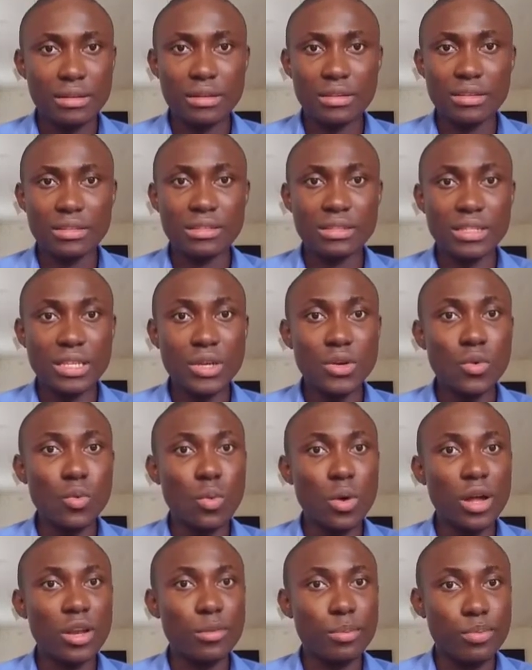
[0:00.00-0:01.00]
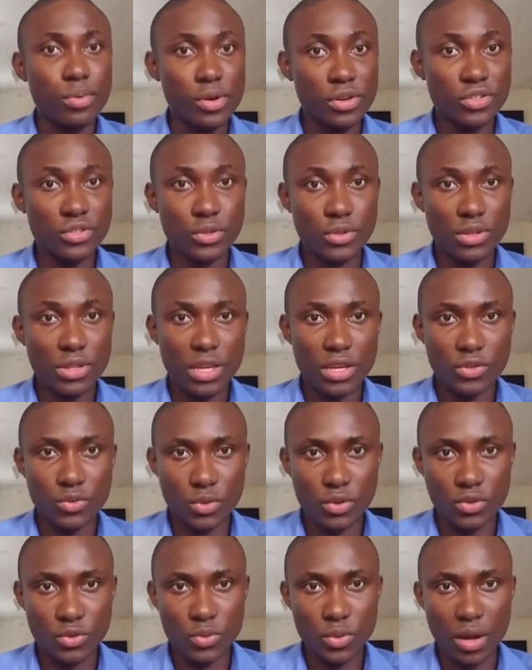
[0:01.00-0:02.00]
still want to pursue things
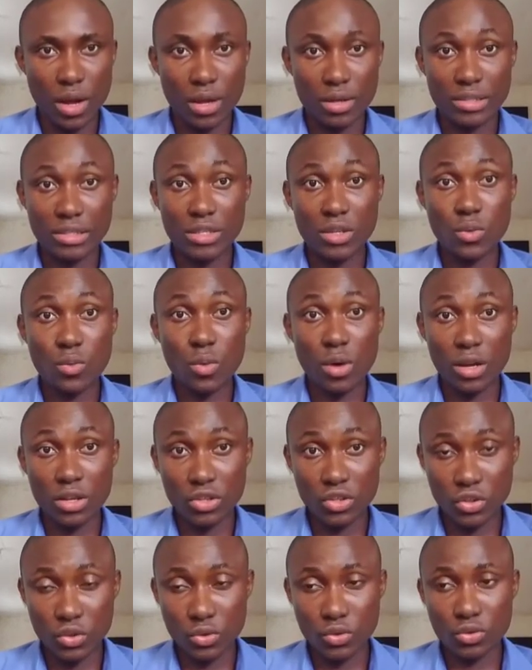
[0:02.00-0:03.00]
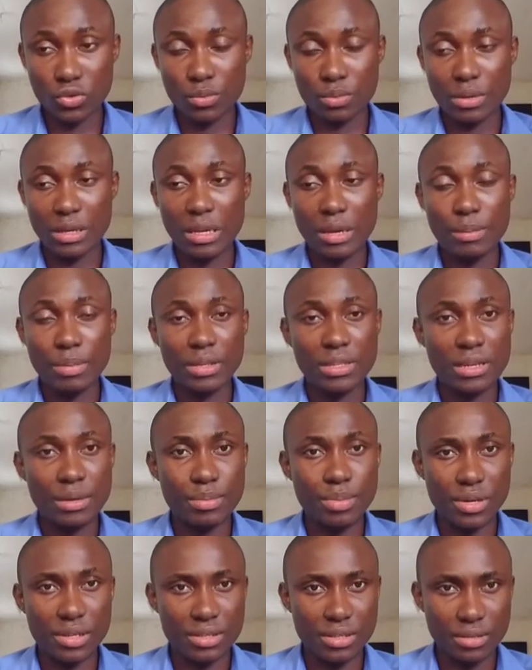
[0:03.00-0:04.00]
with you, and still want you to be a better
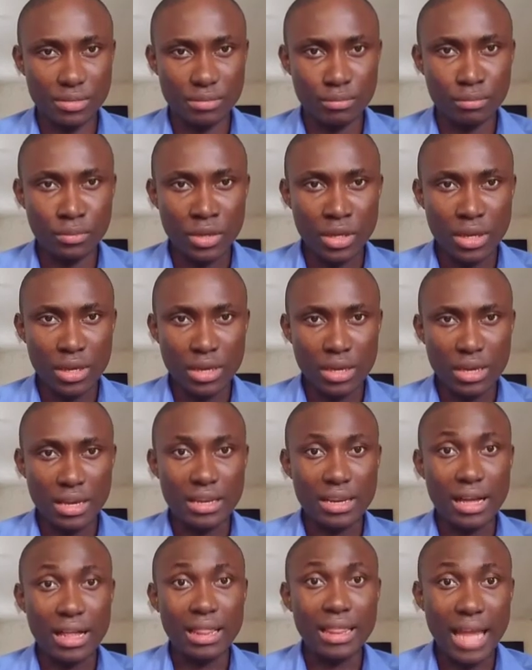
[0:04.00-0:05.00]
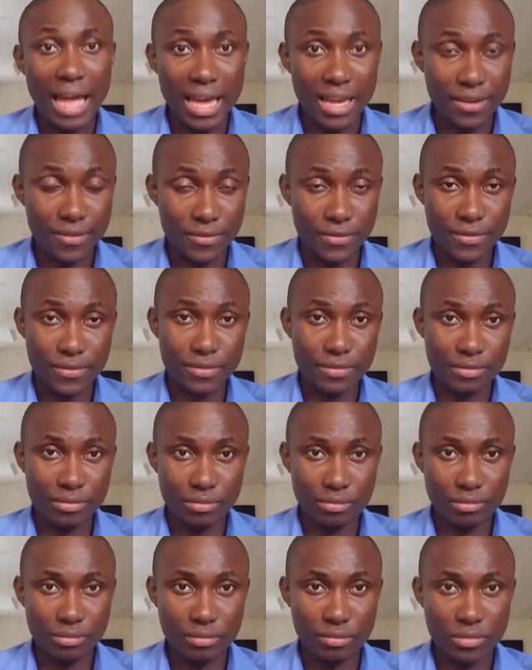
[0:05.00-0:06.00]
person in her life,
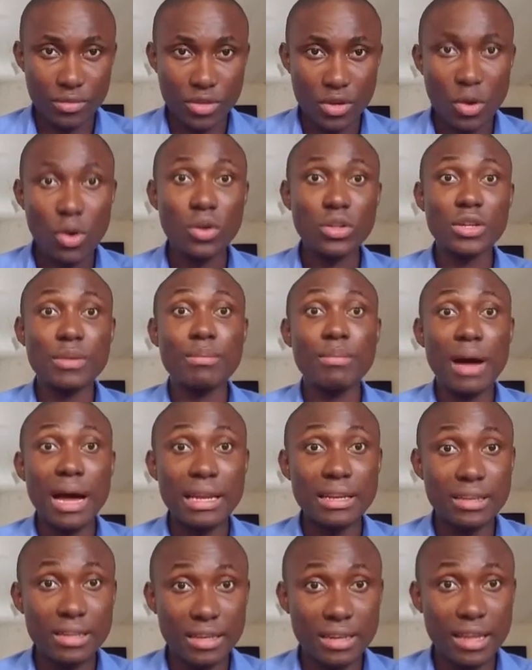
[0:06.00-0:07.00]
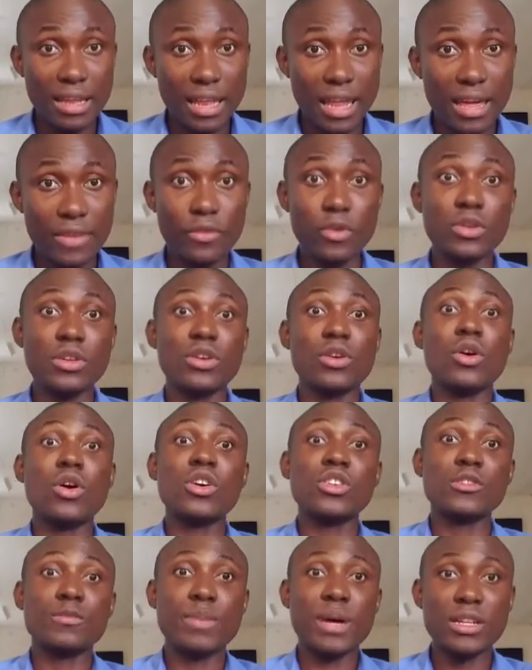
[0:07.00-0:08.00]
or the man in her life, or the
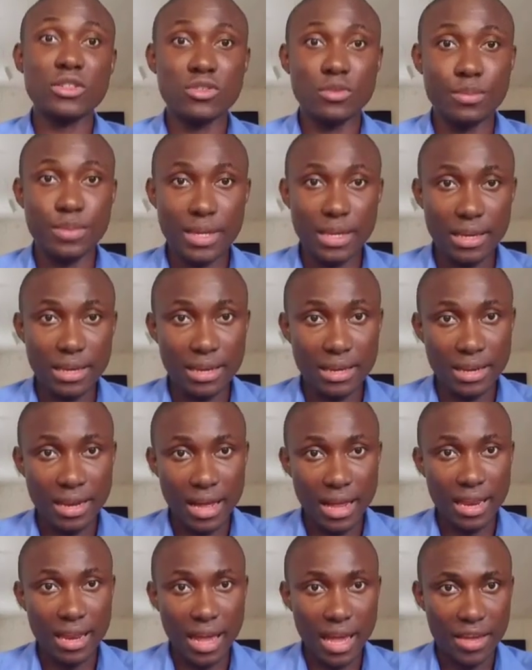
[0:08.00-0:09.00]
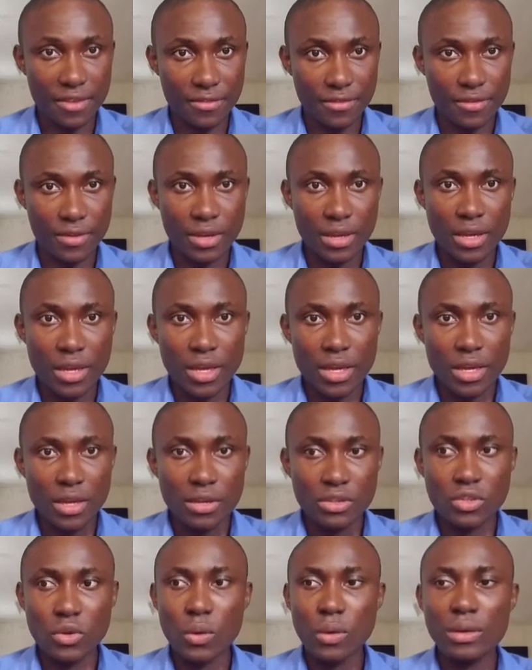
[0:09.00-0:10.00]
husband to be in her life.
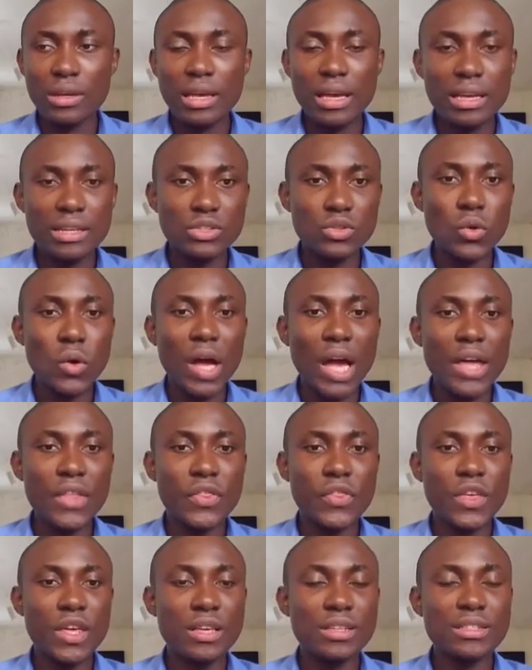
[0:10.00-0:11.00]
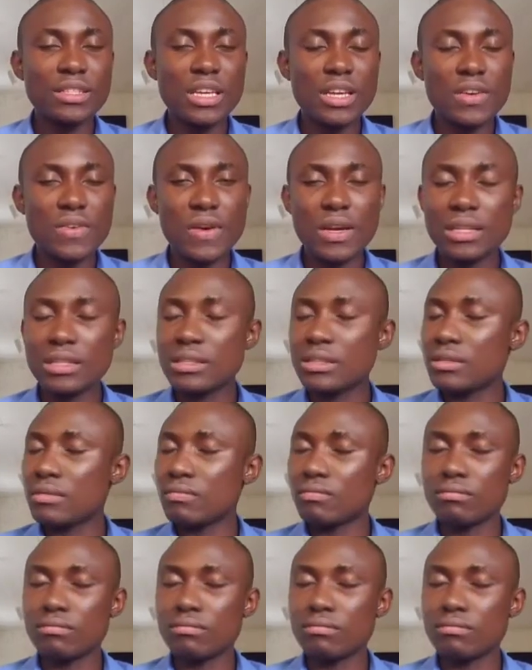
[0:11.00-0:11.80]
So yeah, so I think secrets,